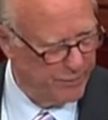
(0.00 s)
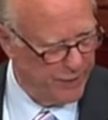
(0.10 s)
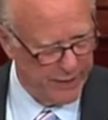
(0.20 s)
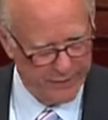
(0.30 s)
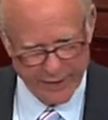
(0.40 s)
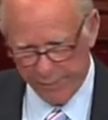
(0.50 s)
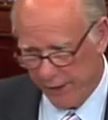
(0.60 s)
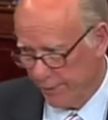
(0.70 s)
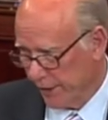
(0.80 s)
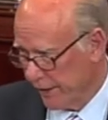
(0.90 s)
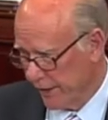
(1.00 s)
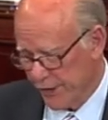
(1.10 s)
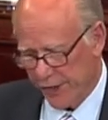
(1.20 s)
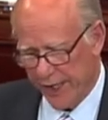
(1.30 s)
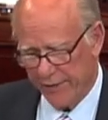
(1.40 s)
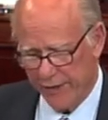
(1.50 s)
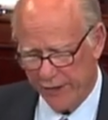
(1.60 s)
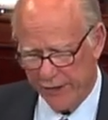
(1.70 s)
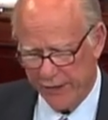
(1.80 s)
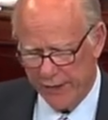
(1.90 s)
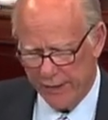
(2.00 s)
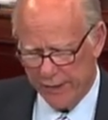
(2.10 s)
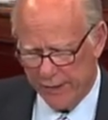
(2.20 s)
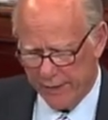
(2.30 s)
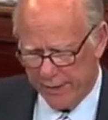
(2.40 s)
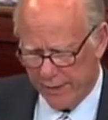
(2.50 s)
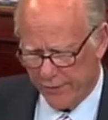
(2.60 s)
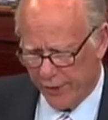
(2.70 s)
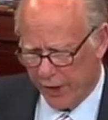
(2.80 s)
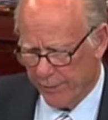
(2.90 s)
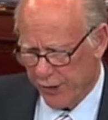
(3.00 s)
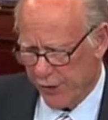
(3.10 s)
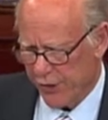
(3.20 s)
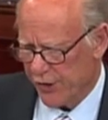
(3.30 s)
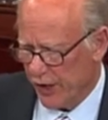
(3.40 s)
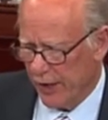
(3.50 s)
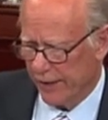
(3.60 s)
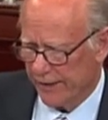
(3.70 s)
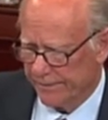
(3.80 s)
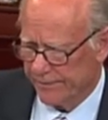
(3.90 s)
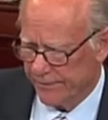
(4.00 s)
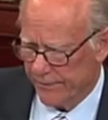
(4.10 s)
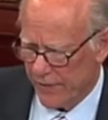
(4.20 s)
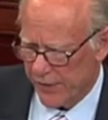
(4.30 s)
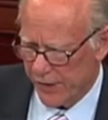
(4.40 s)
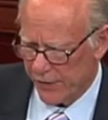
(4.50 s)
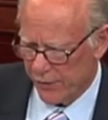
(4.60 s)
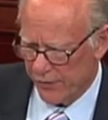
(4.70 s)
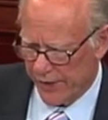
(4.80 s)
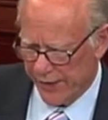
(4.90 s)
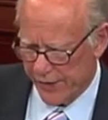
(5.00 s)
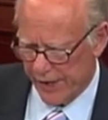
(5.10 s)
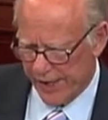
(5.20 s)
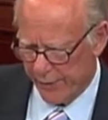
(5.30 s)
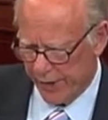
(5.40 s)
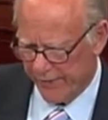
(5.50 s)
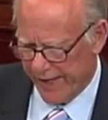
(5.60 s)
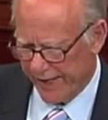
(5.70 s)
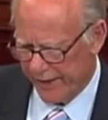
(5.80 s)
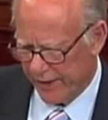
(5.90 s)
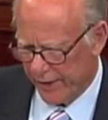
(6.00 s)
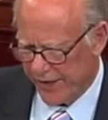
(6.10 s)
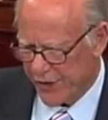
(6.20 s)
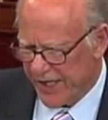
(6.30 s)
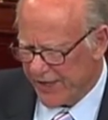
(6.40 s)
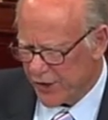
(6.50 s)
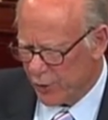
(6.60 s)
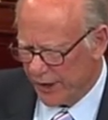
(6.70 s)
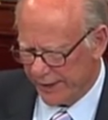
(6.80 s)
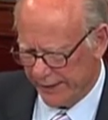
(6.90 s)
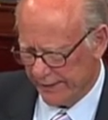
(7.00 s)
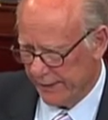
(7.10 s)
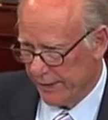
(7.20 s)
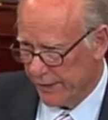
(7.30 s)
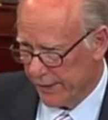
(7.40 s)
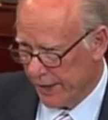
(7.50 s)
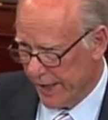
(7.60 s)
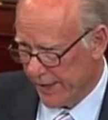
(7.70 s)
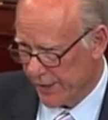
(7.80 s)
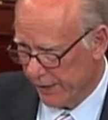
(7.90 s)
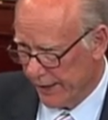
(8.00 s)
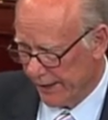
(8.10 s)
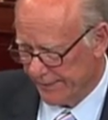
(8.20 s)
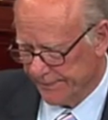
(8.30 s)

but I think people can understand this. The numbers are stark. Since 2009, we have added nearly $6 trillion to the national debt.